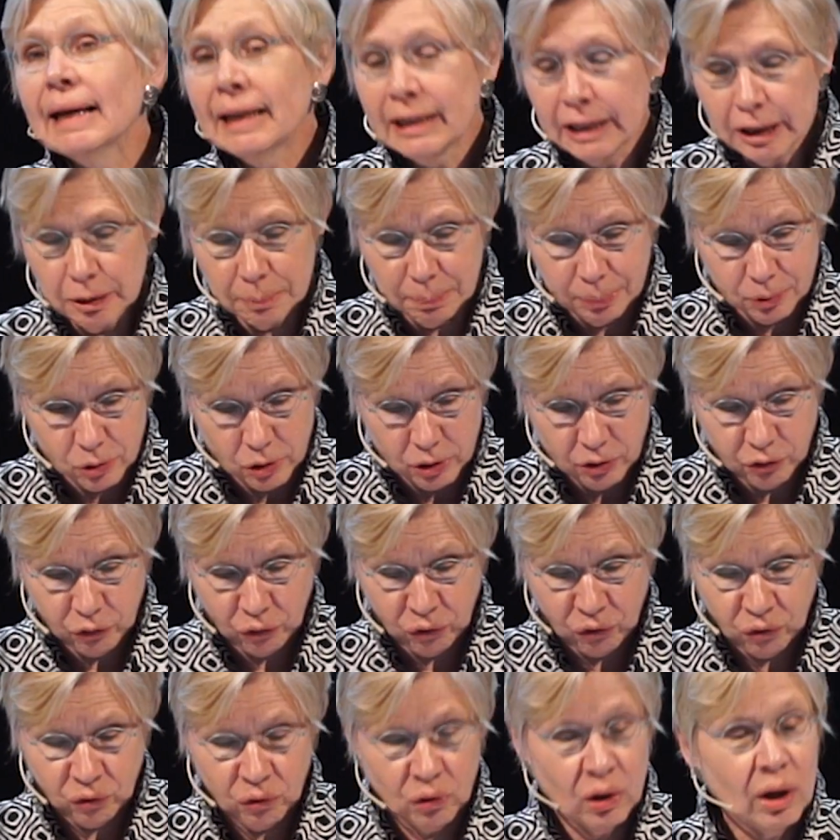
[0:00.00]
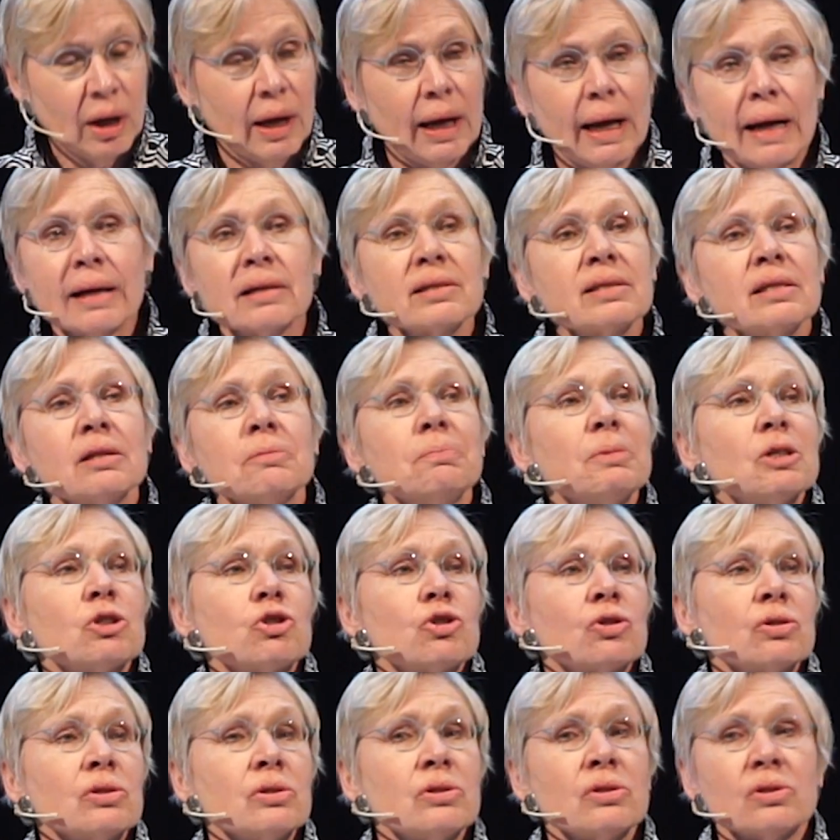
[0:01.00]
any books,
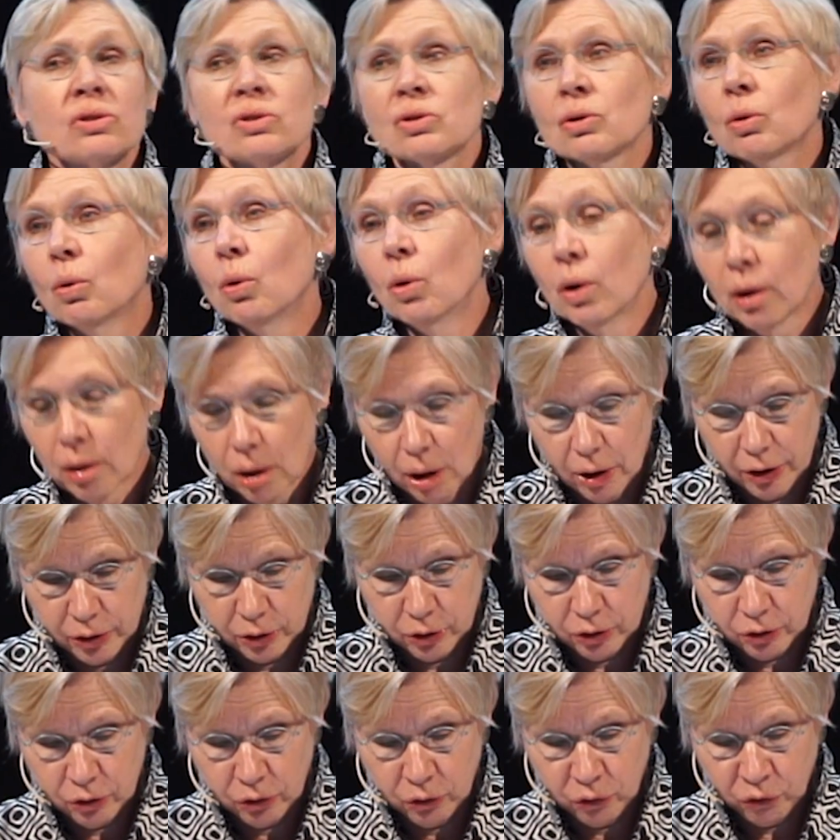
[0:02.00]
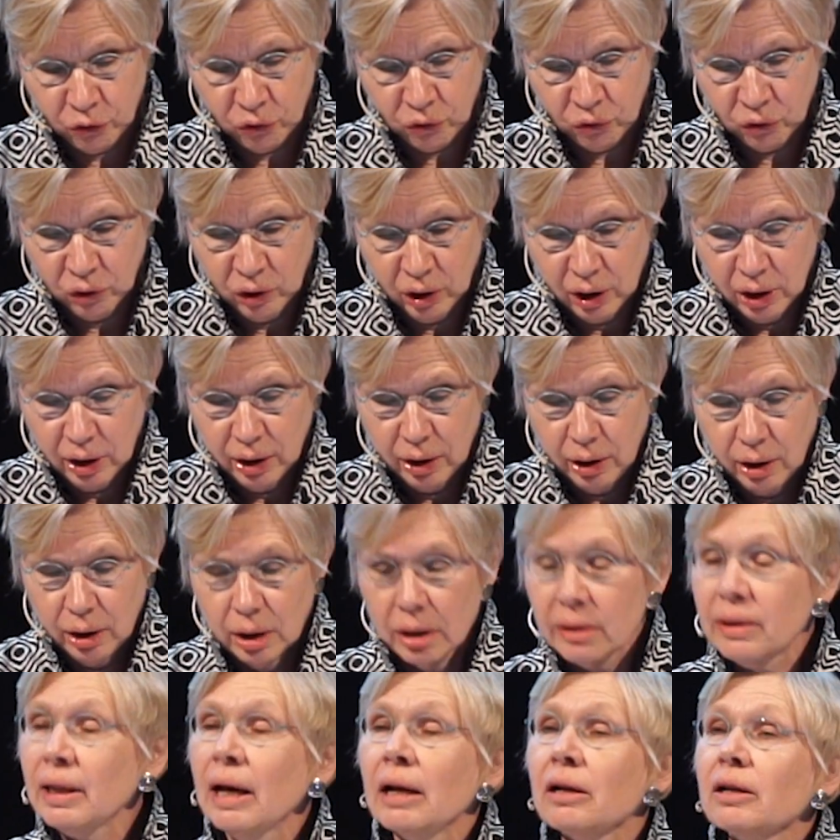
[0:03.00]
exhibitions, or articles
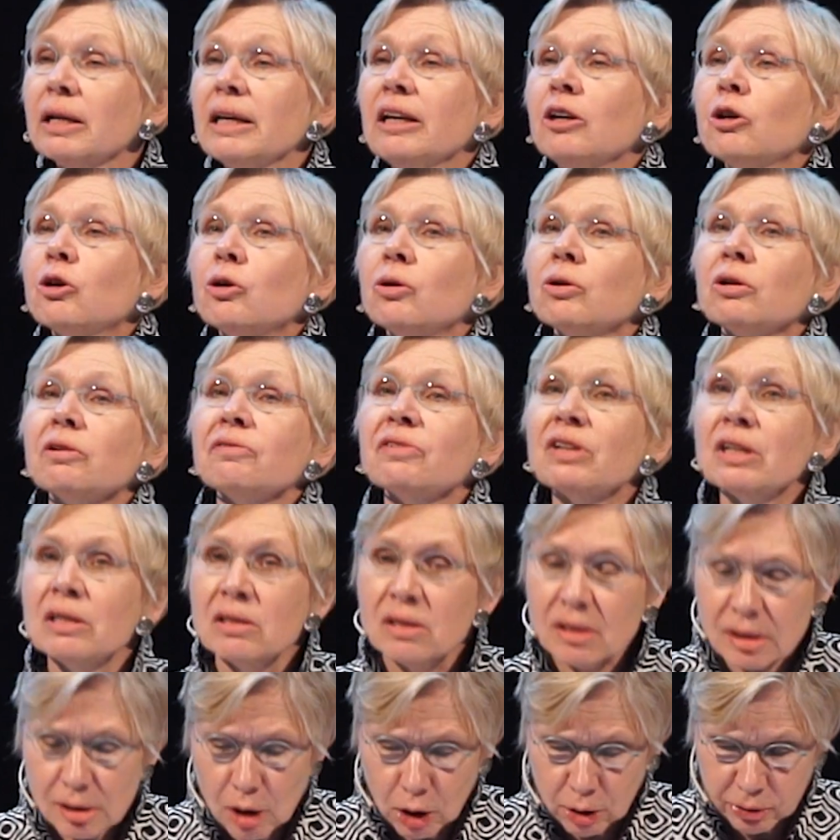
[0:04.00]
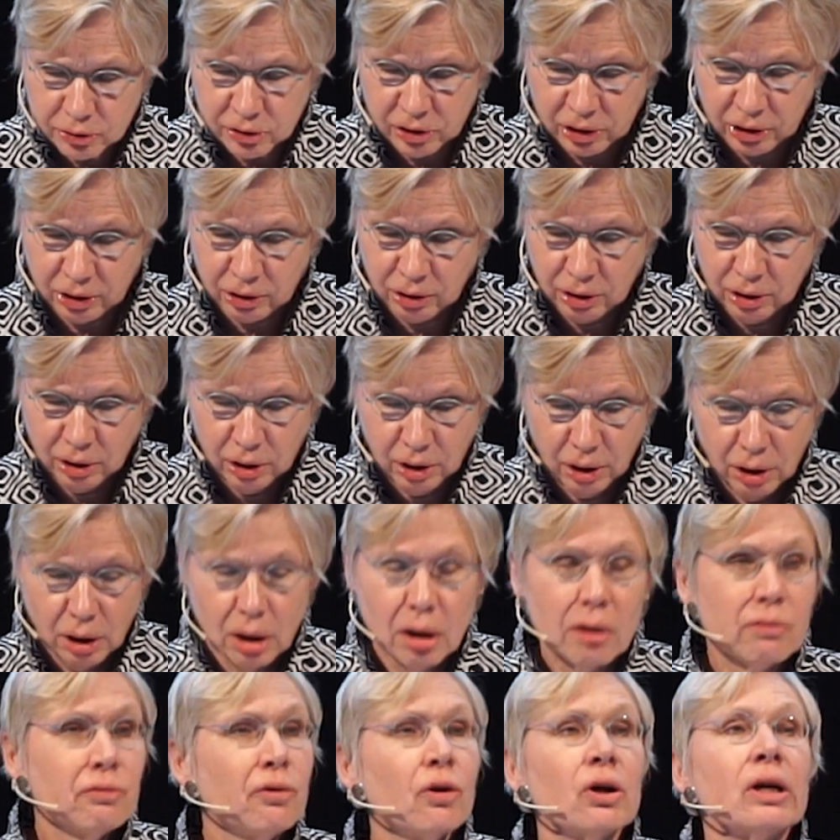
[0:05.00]
that he could have consulted
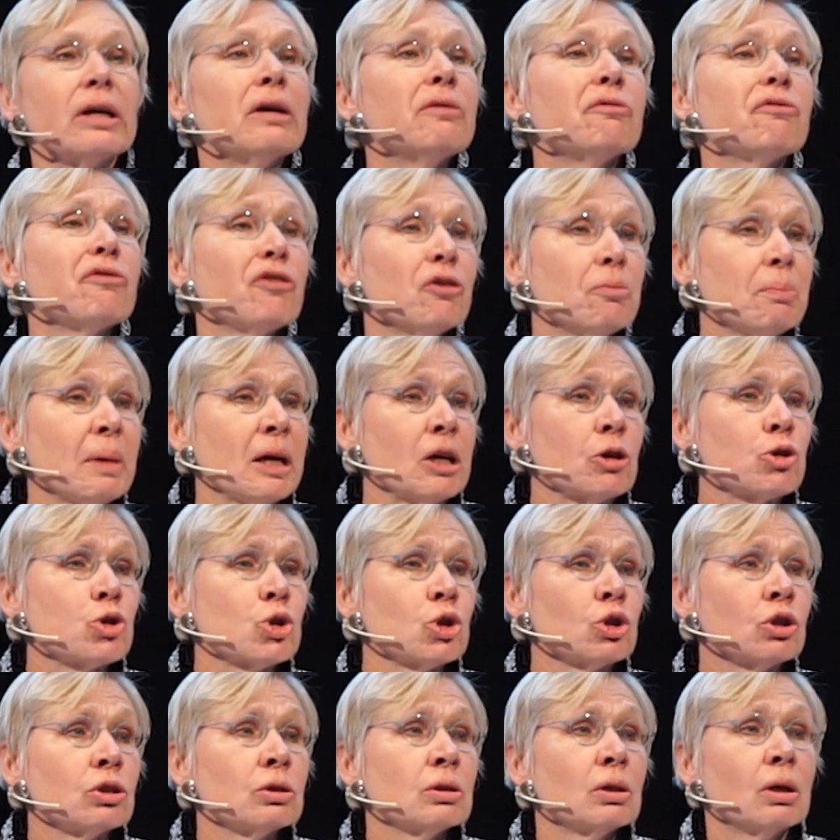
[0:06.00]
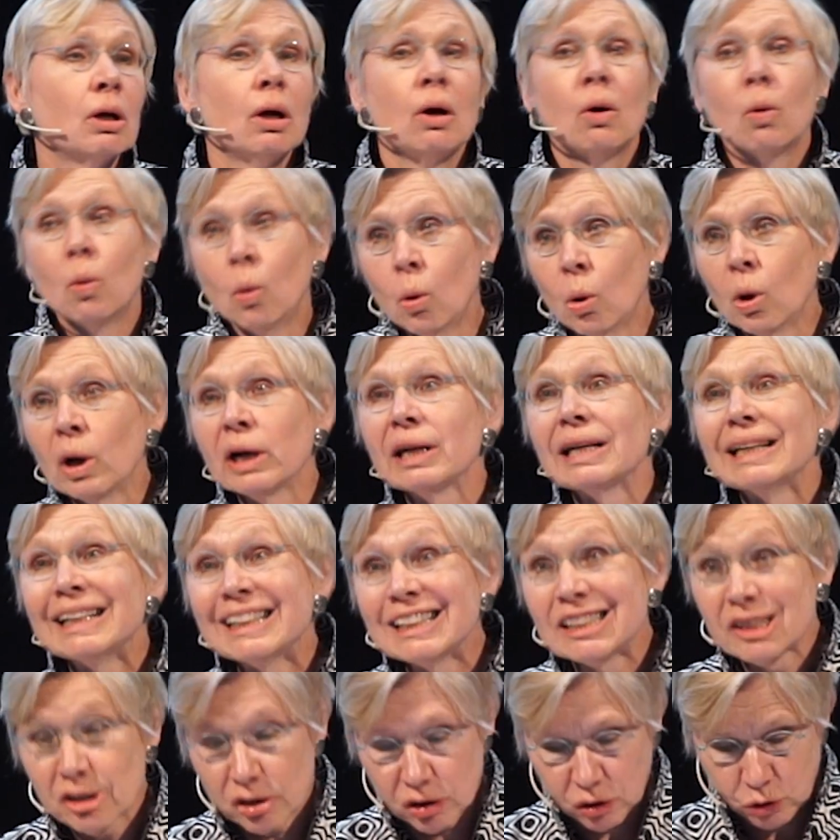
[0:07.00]
for information or
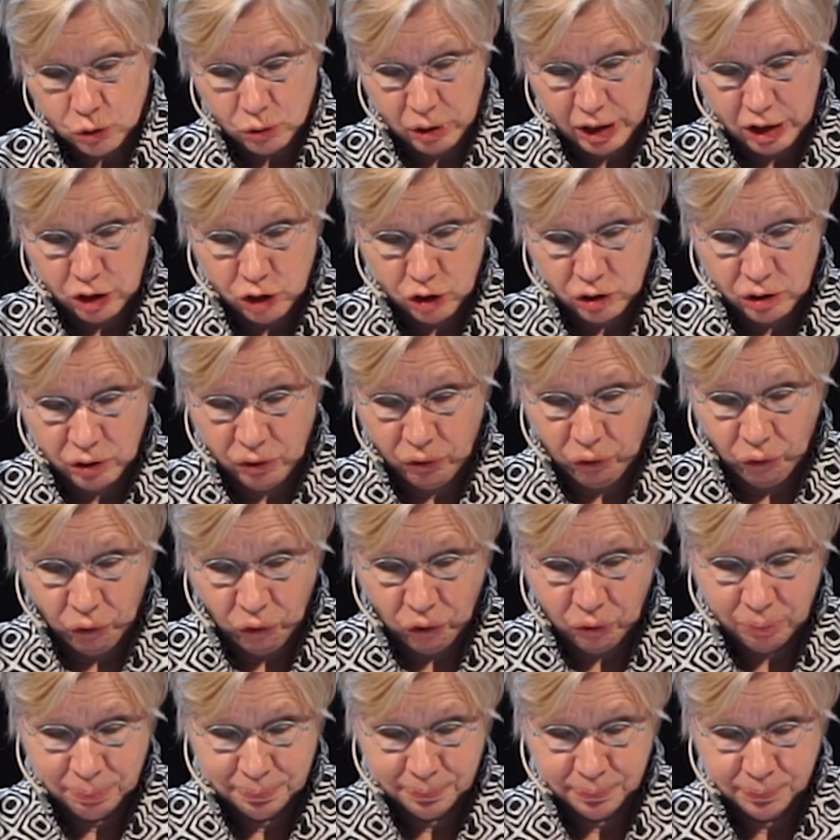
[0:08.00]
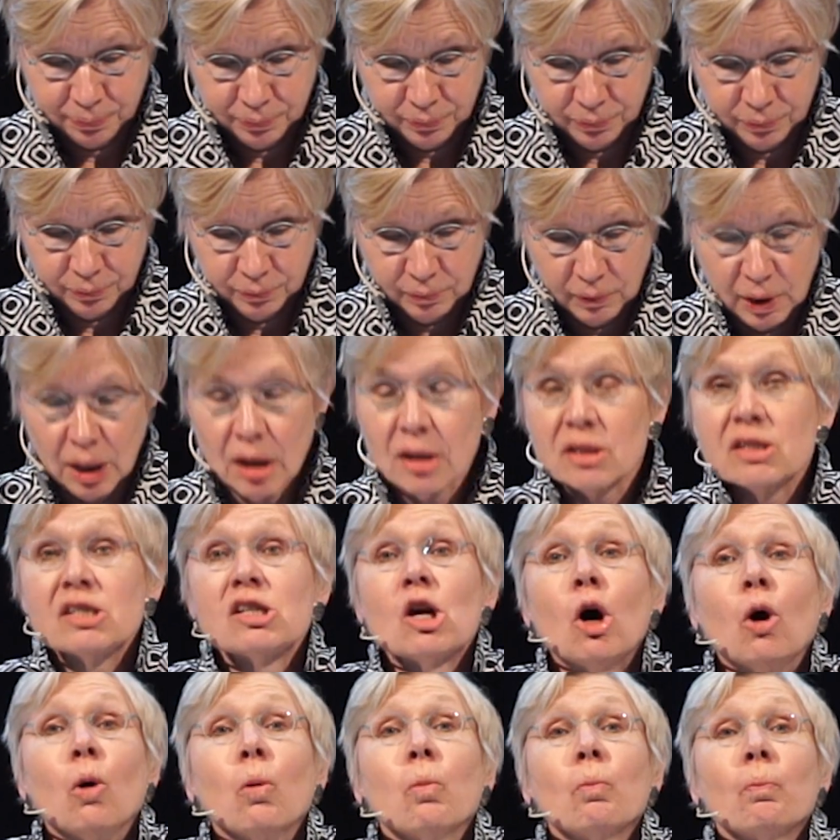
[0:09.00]
illustrations.
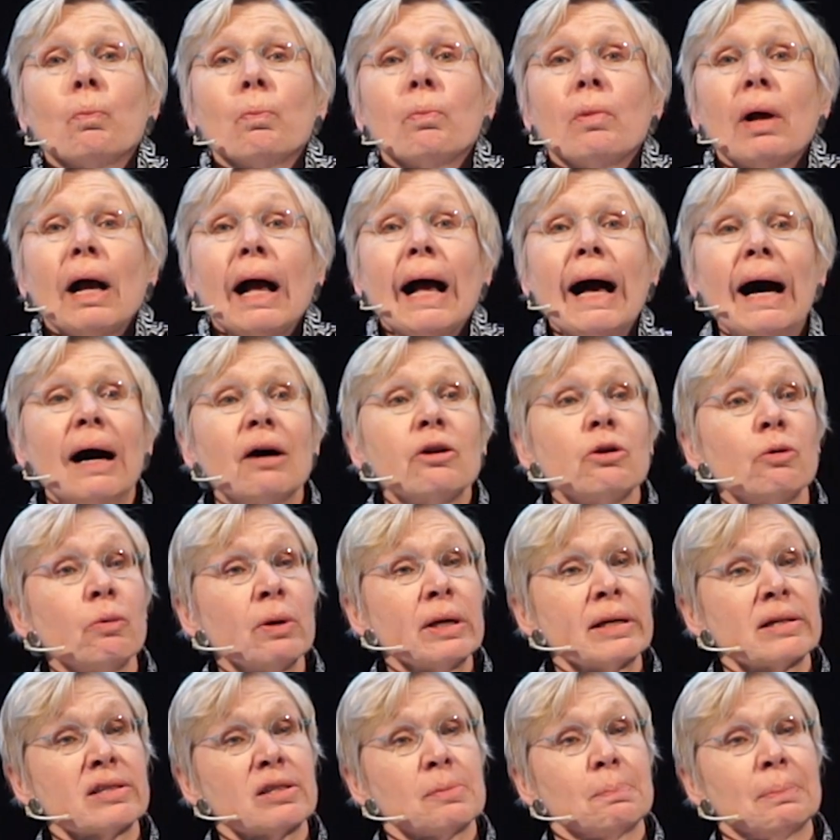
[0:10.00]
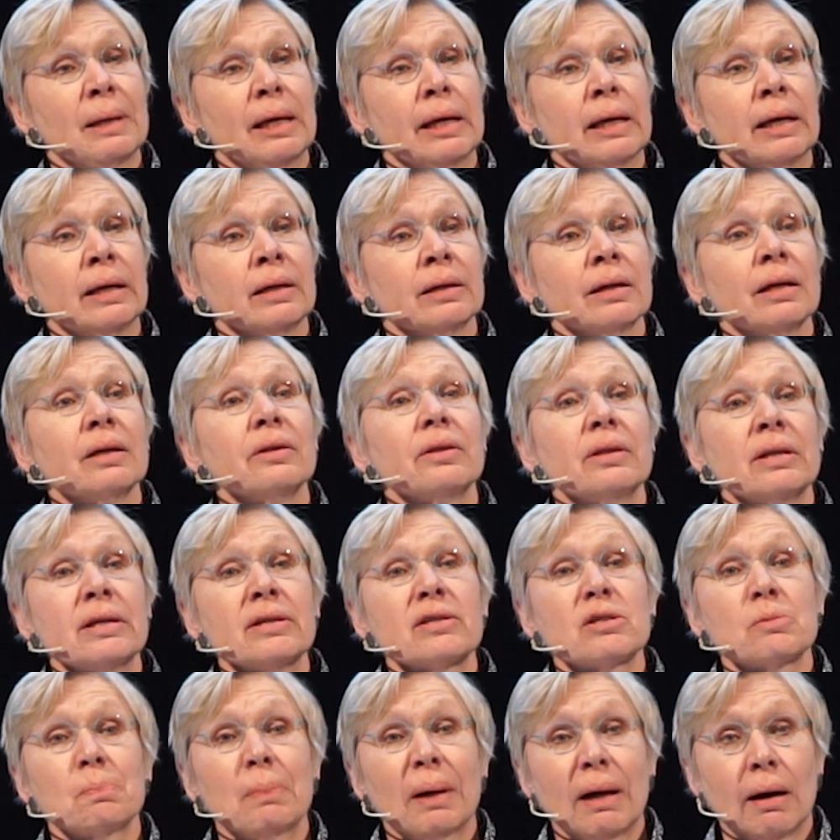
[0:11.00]
So, how do we explain
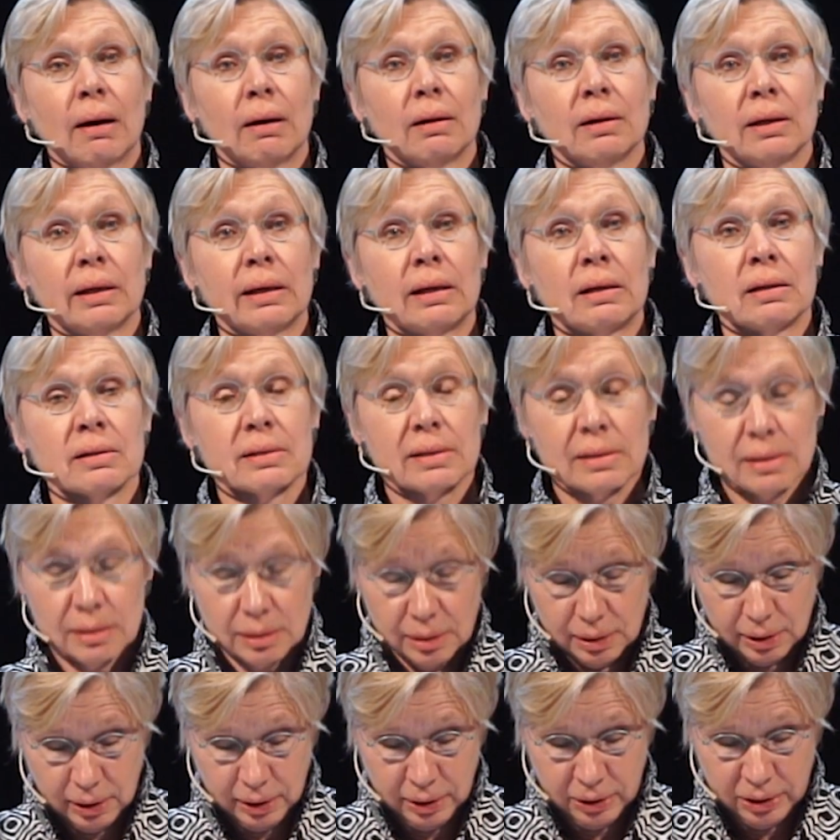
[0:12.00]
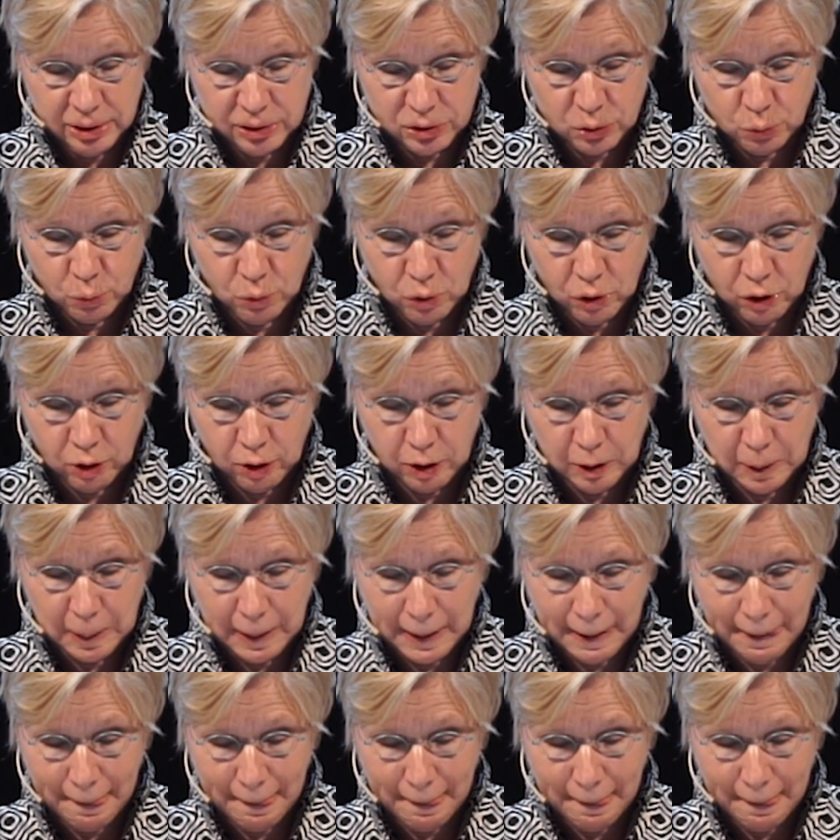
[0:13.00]
these parallels in his work?